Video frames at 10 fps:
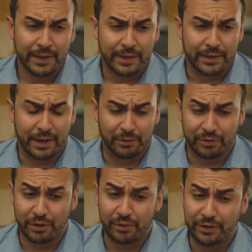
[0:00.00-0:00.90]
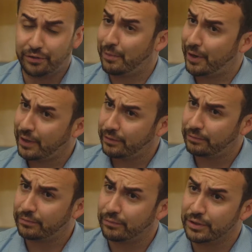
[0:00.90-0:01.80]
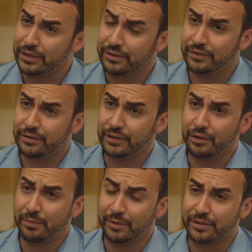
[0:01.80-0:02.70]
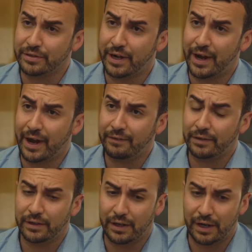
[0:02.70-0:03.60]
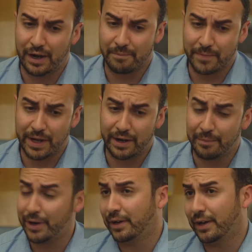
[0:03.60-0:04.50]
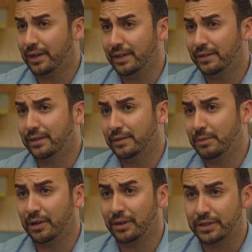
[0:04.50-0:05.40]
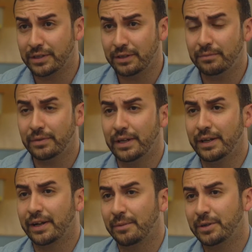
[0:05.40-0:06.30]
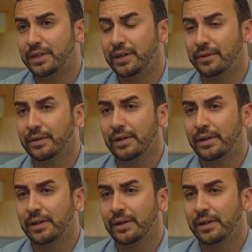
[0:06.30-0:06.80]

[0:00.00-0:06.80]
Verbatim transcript: Then I was recruited to Merck, which is the current position that I have. Um, and at Merck, I lead the immunology team in the Cambridge site.